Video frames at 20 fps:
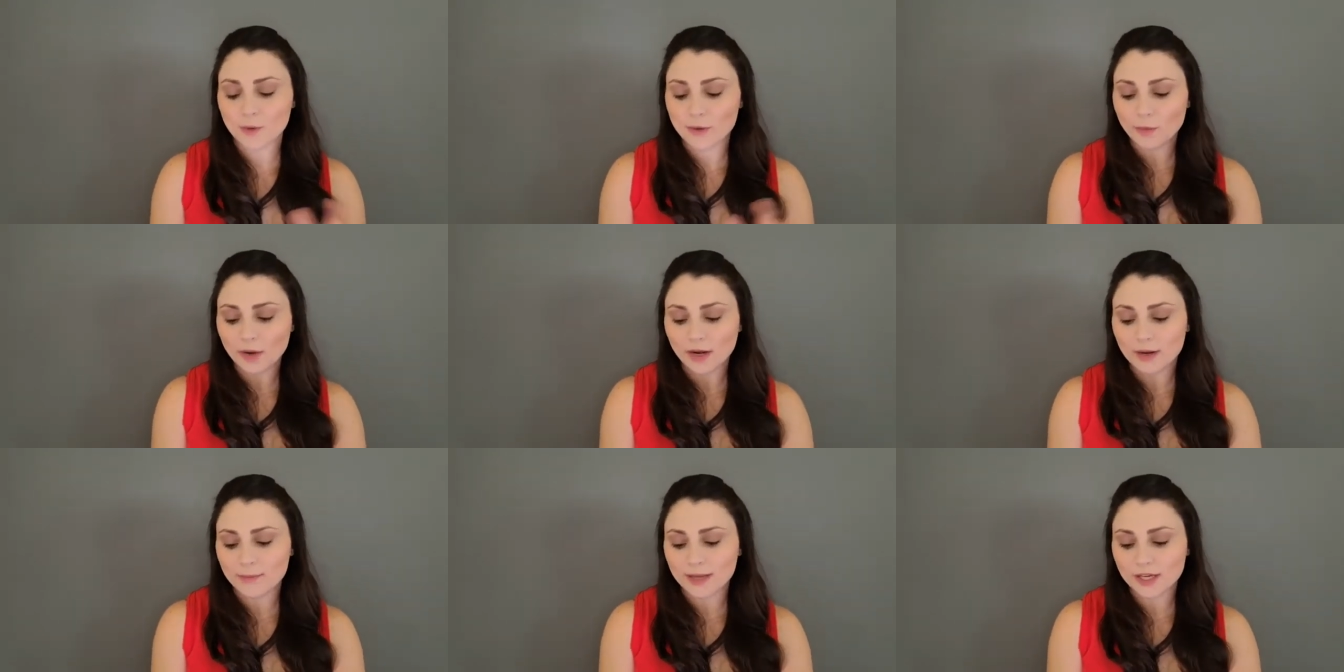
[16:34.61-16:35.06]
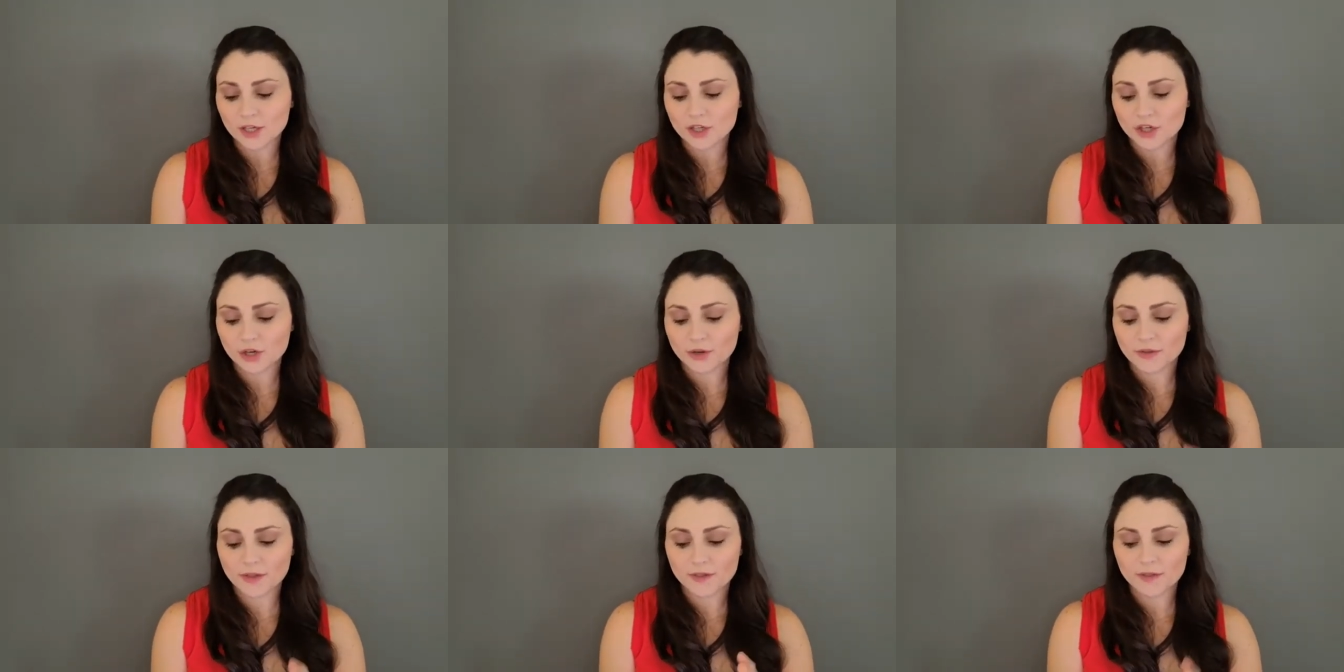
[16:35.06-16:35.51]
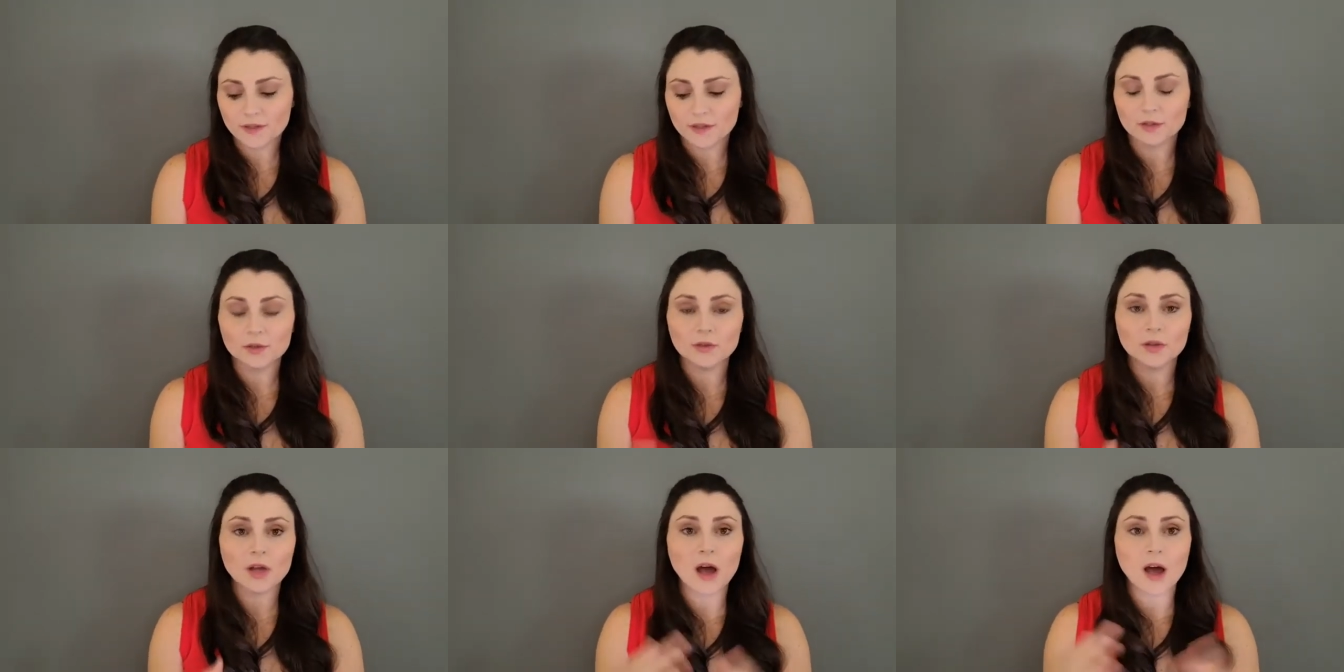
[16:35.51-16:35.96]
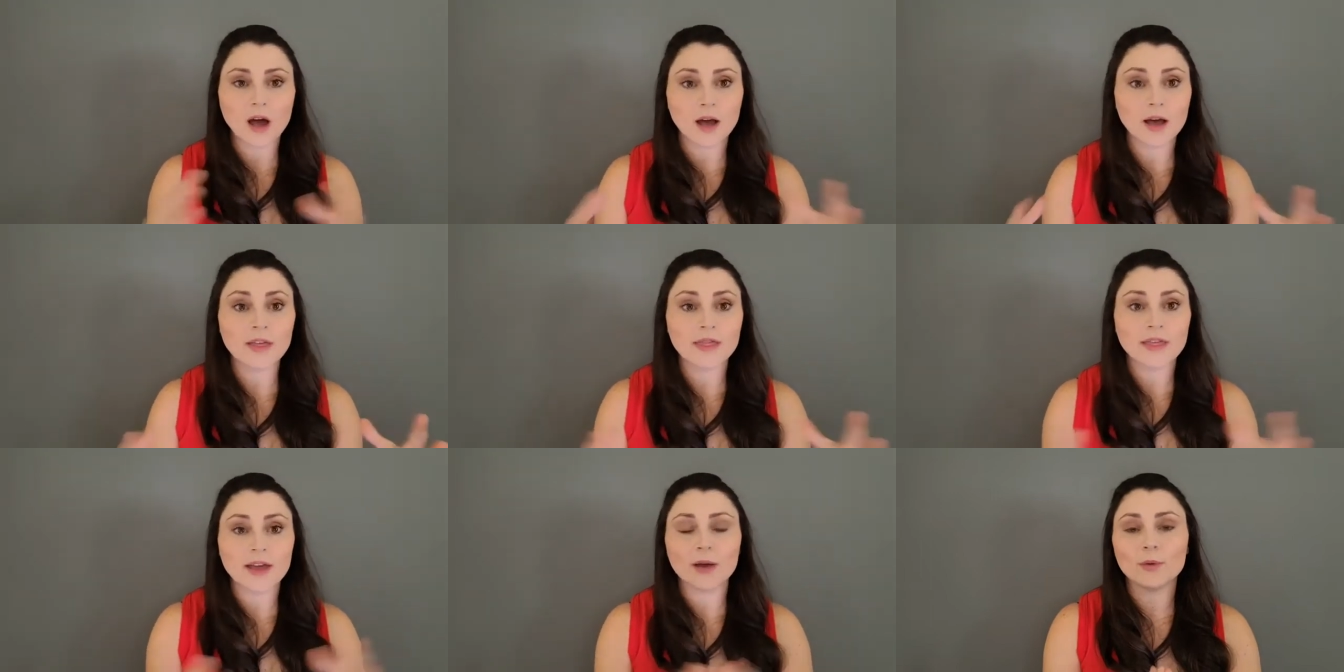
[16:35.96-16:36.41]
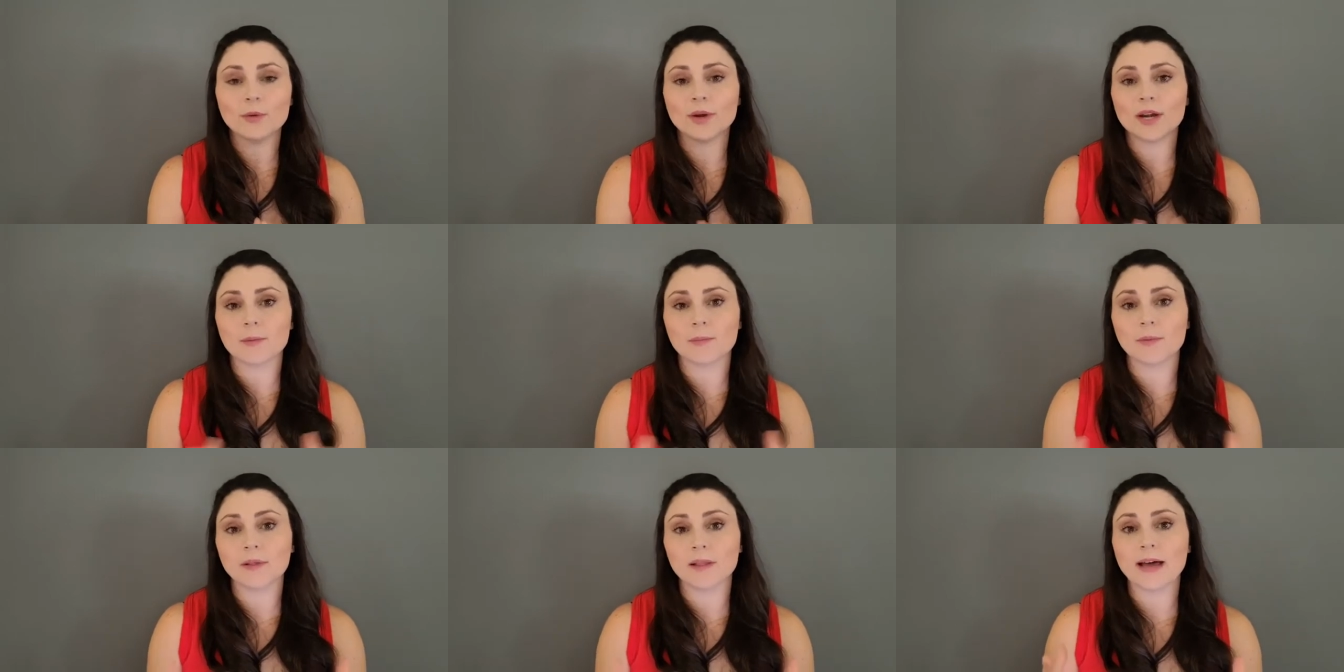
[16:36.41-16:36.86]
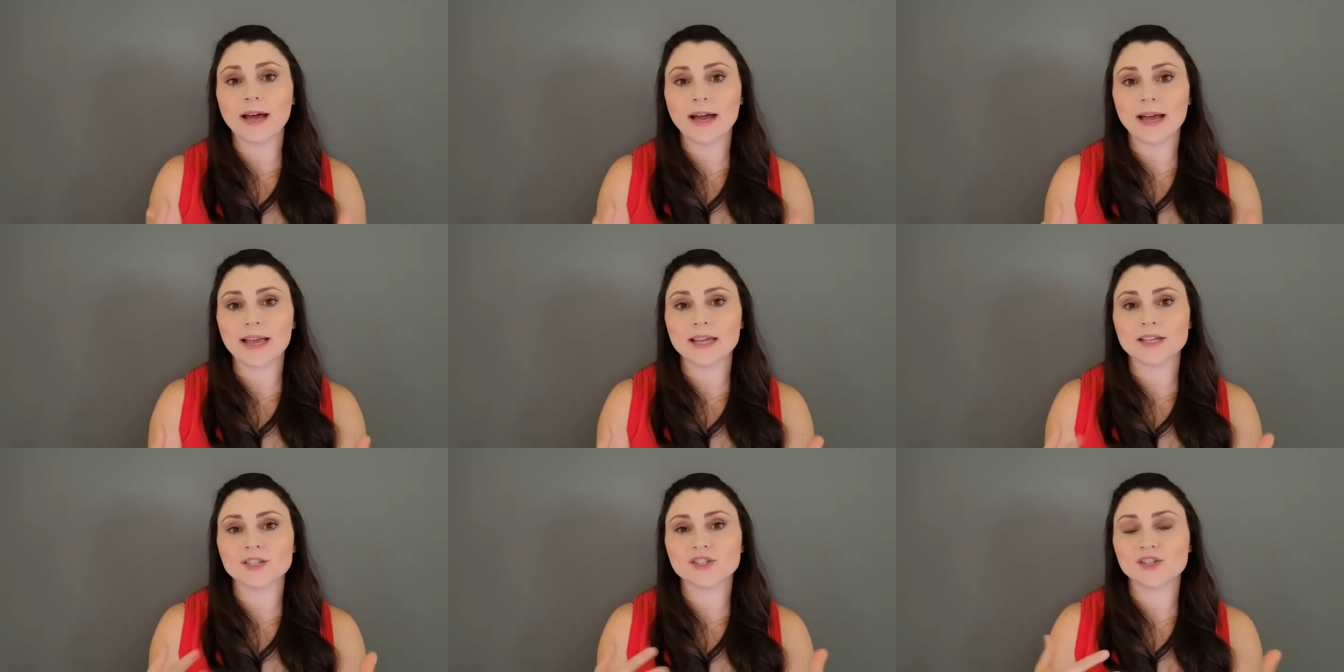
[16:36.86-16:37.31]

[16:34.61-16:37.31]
We want to make sure that the law that would apply